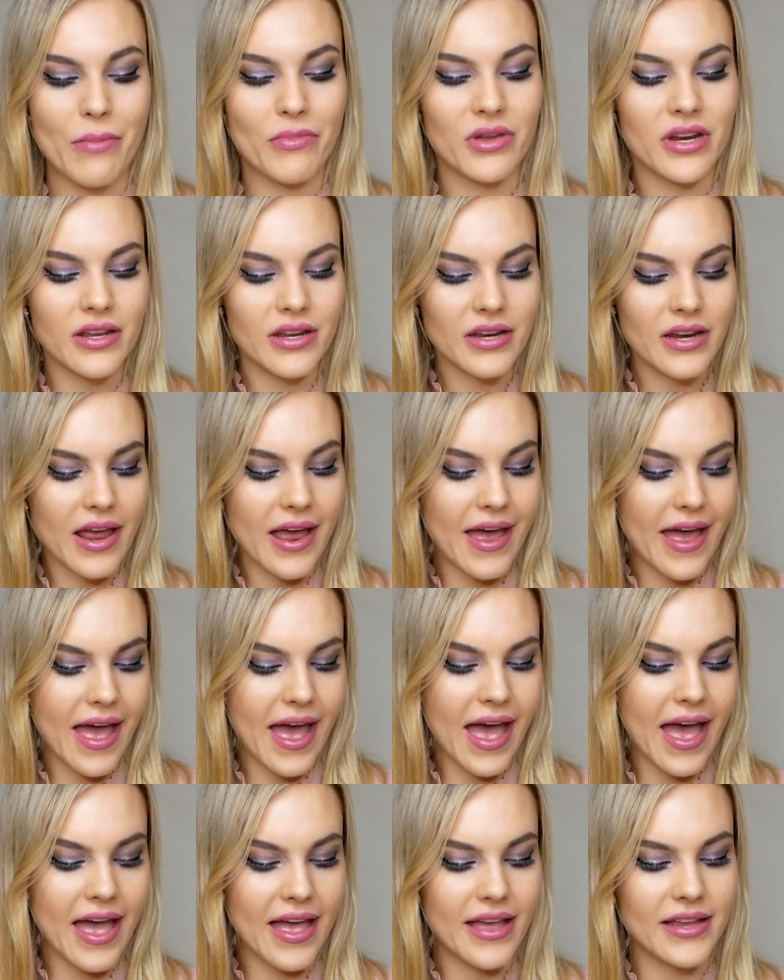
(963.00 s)
feminine,
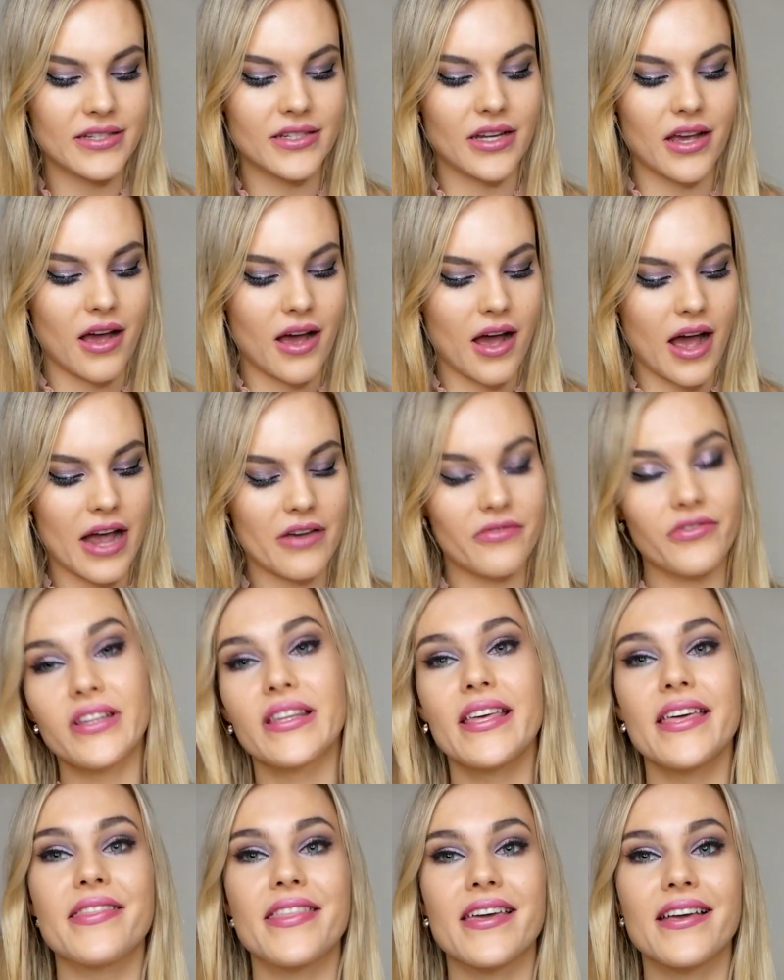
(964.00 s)
and I
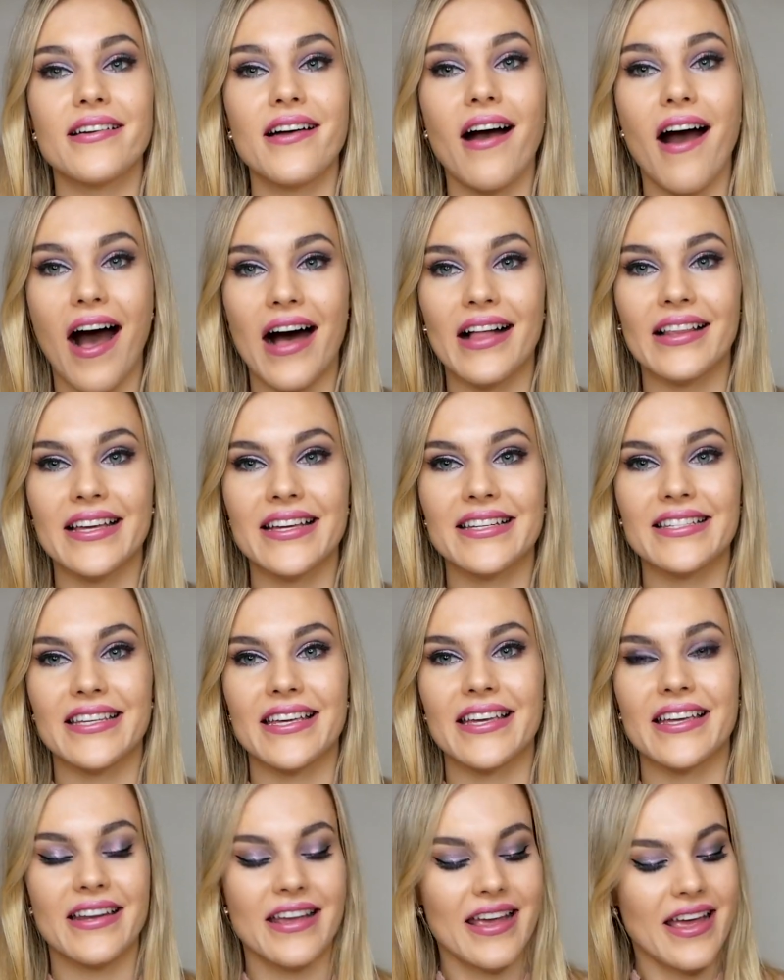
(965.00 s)
really think Carli
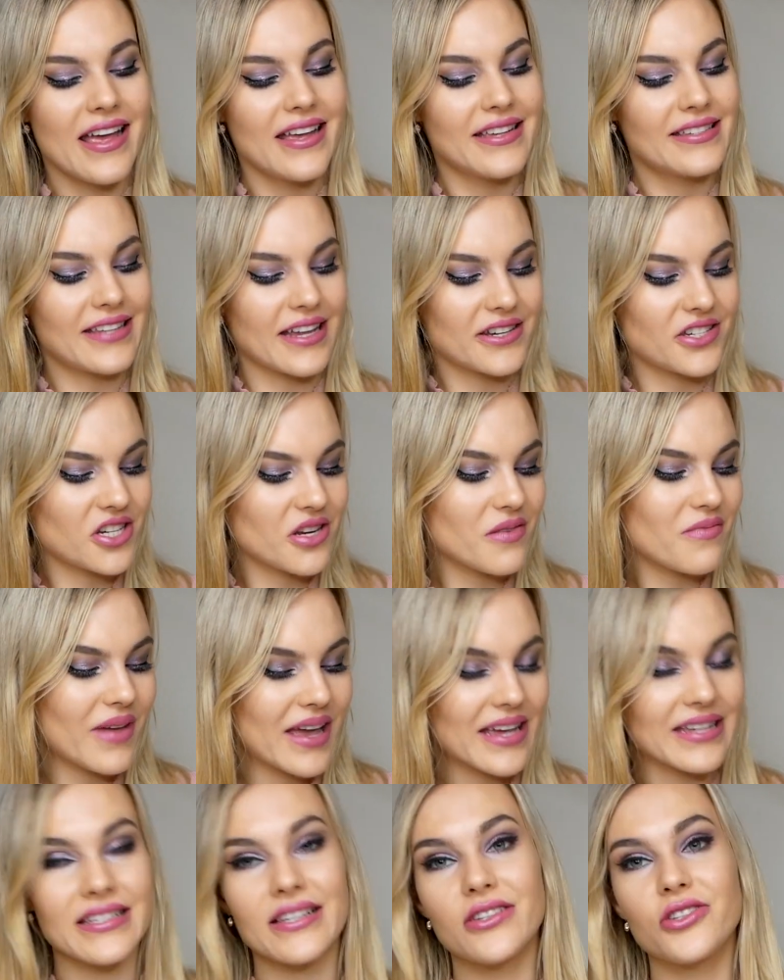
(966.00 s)
did such an
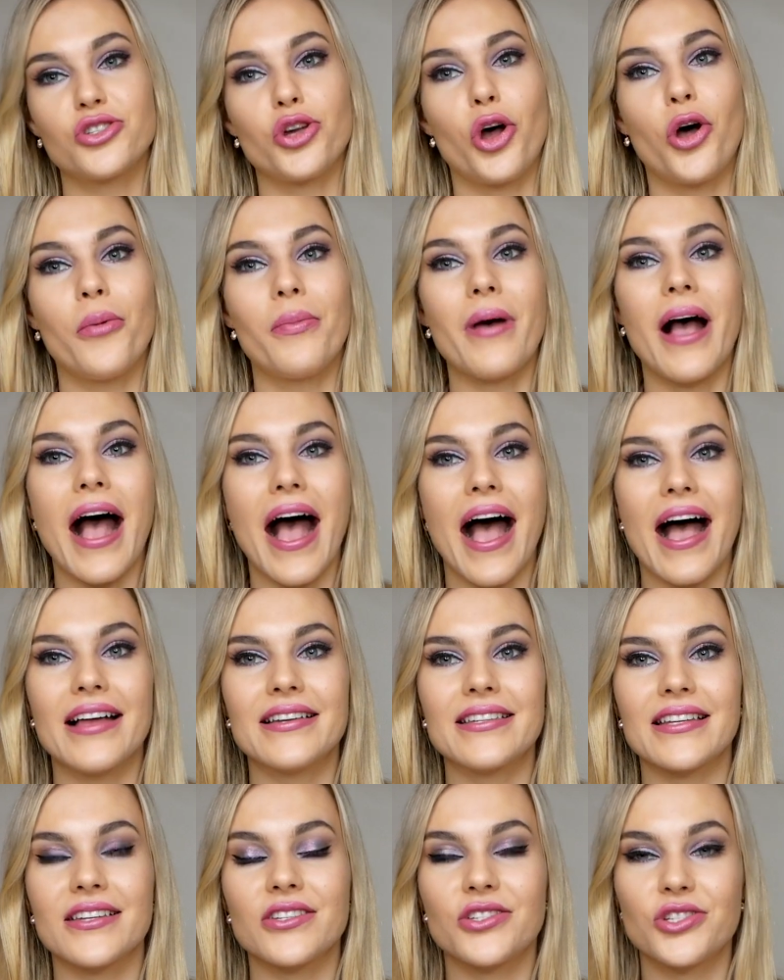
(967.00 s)
amazing job
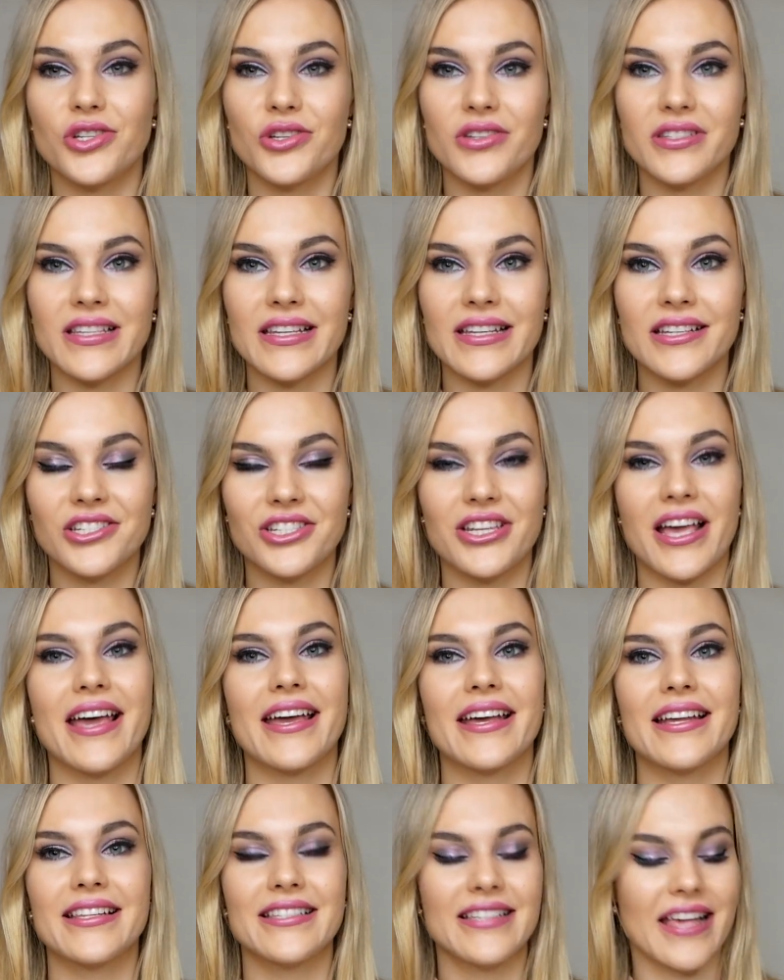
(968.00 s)
at choosing
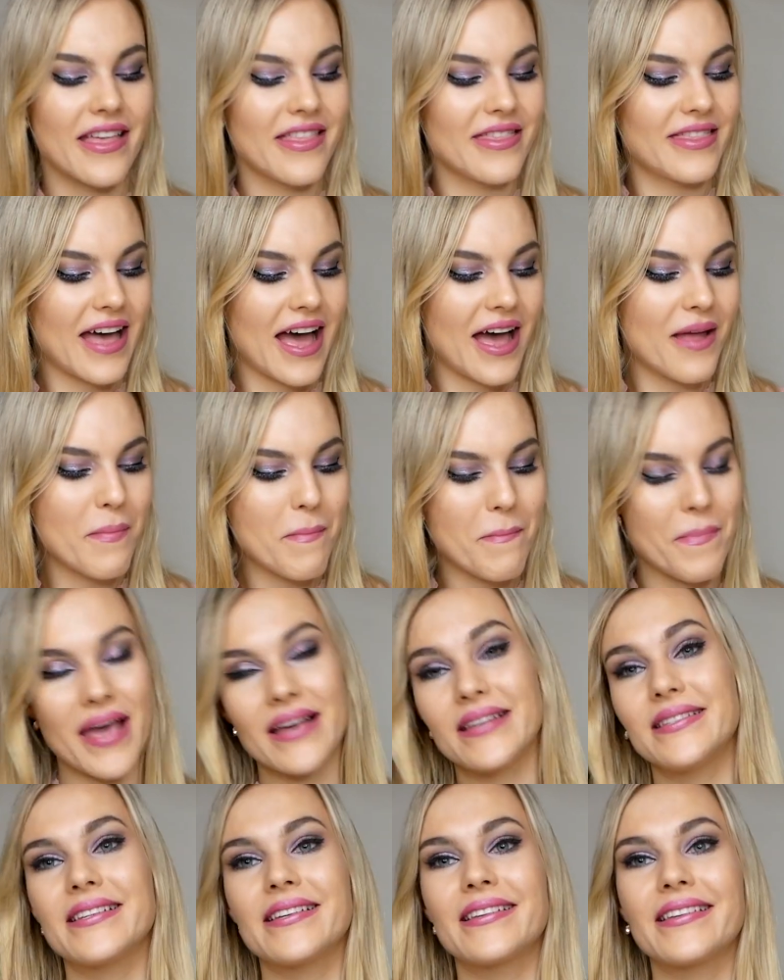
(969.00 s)
shades that
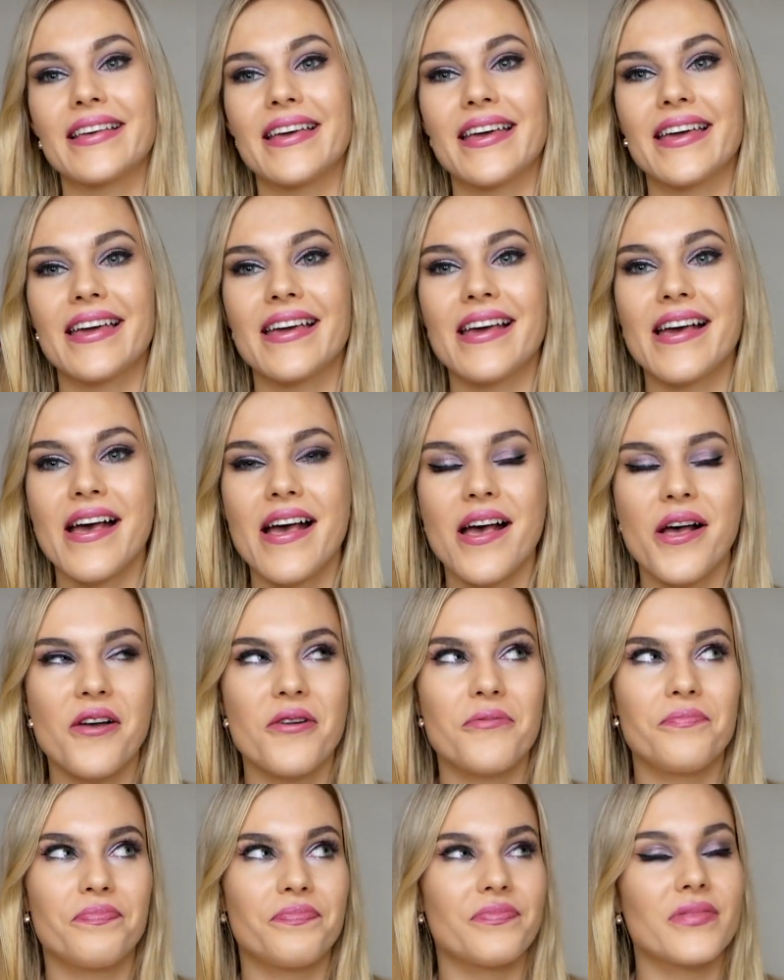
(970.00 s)
basically
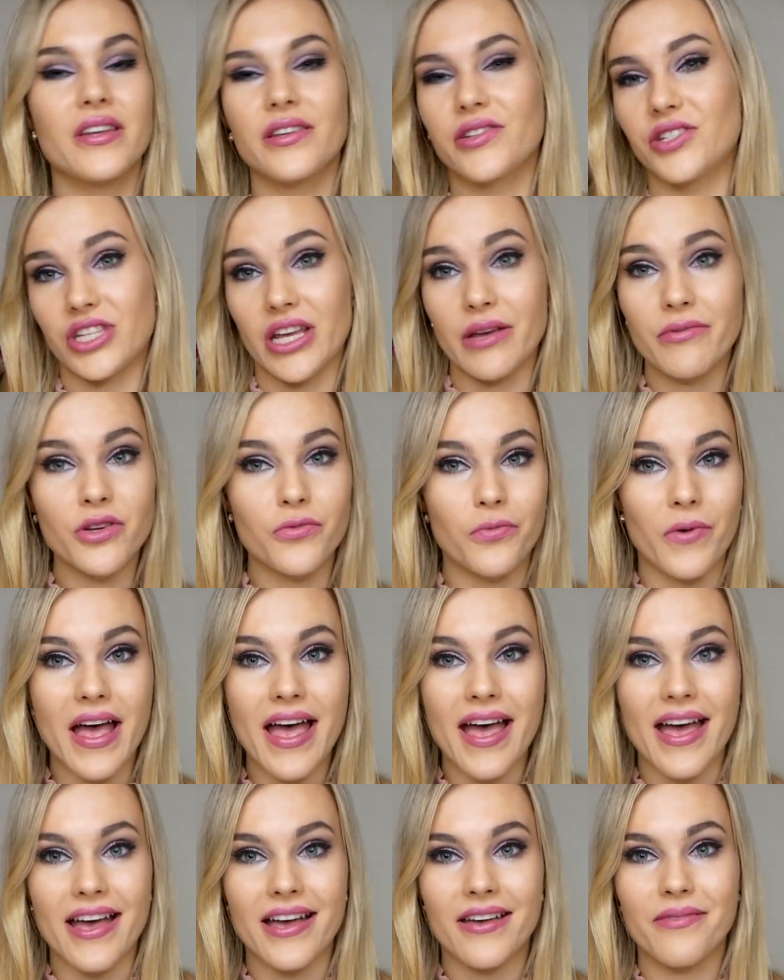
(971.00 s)
she would
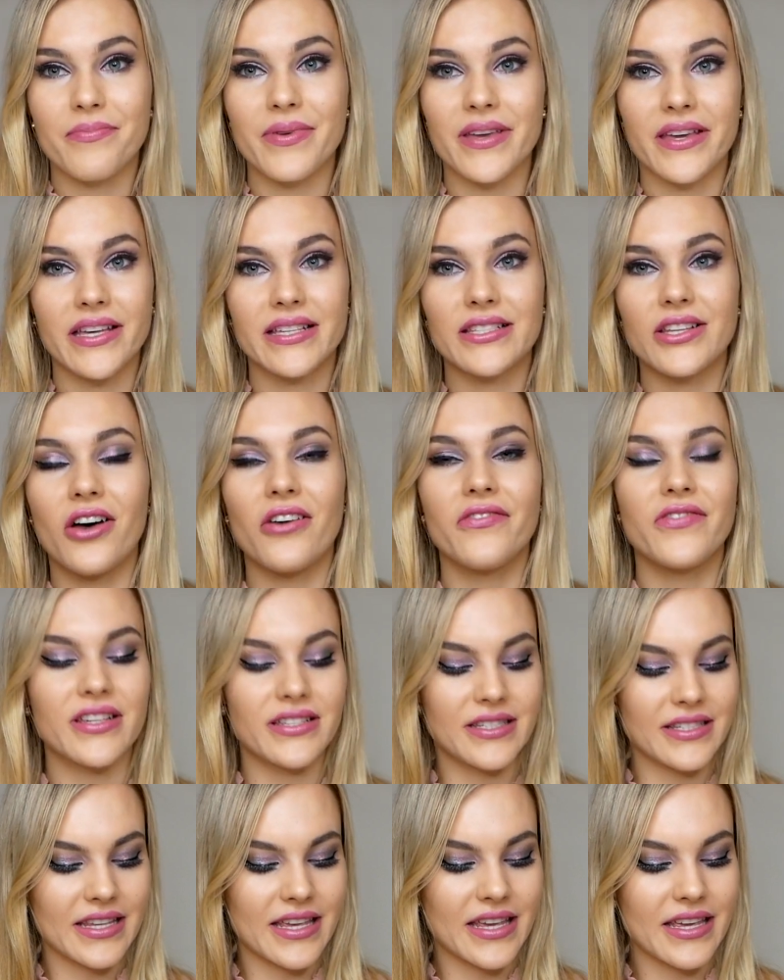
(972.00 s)
wear, because
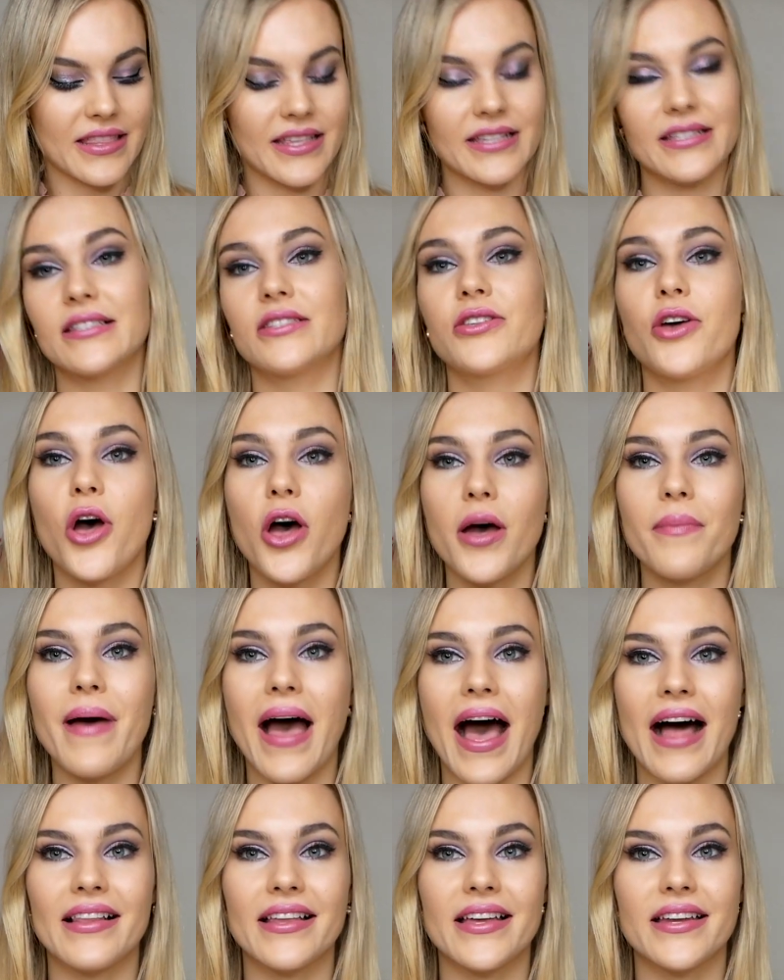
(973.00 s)
obviously this is her
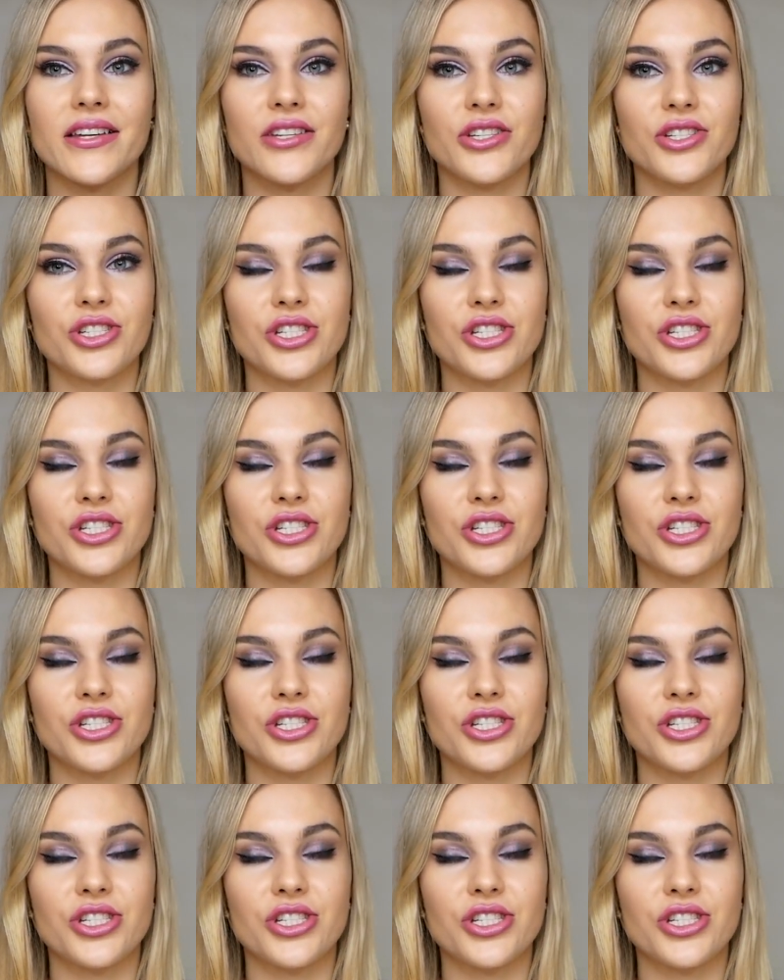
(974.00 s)
palette.